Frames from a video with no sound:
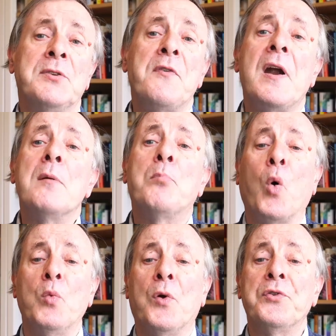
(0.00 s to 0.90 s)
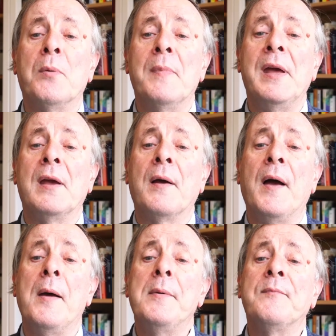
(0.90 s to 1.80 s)
is a very important one to make.
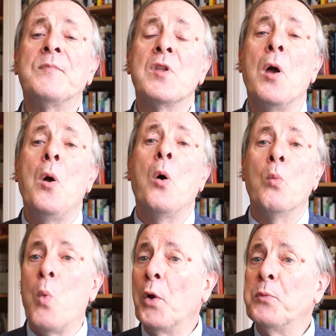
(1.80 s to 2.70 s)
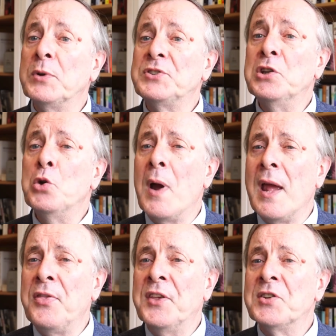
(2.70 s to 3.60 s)
I mean, what was the new
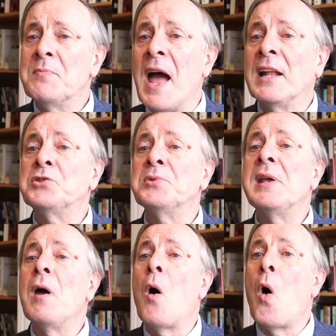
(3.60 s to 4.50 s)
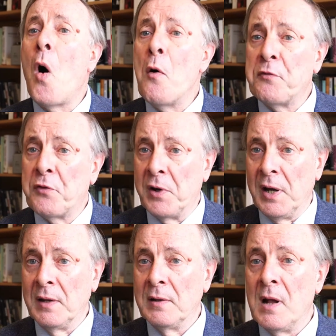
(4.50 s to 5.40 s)
atheism actually
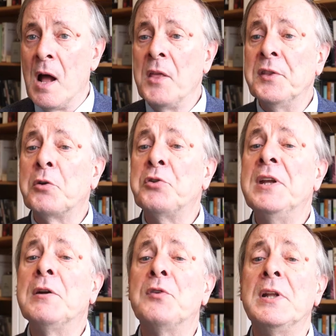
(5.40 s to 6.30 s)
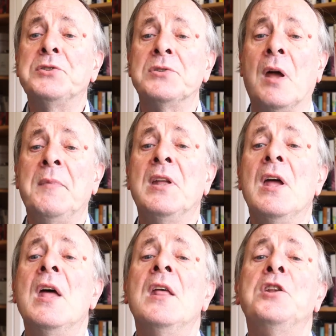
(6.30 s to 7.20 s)
offering? other than the critique of religion. I mean,
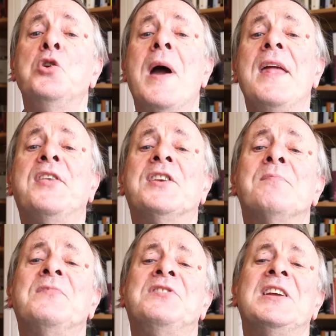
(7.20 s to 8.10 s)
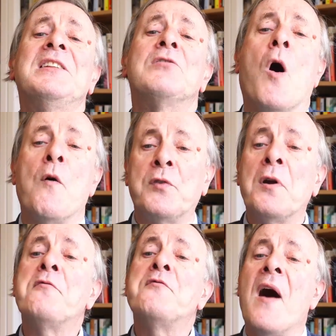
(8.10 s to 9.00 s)
New Atheism didn't
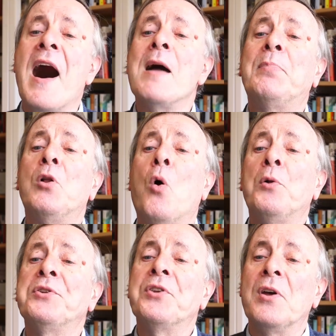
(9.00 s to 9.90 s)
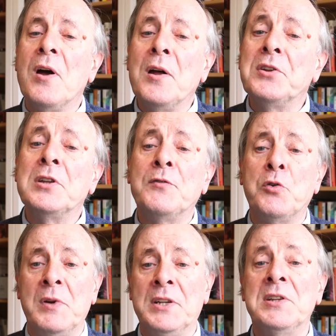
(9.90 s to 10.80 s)
offer a viable alternative
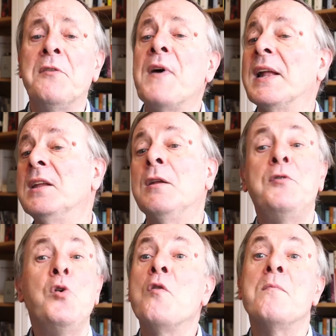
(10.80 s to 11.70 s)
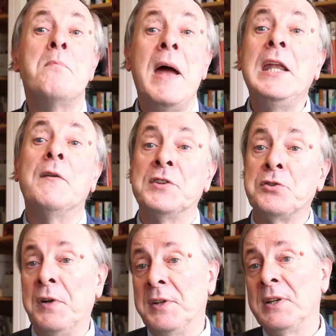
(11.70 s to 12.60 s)
to religion. In fact, in the view of many of
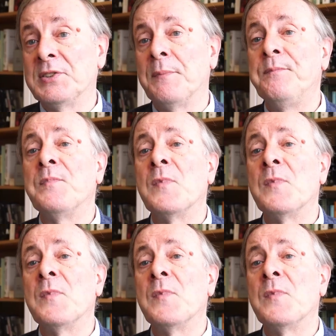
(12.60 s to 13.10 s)
its critics,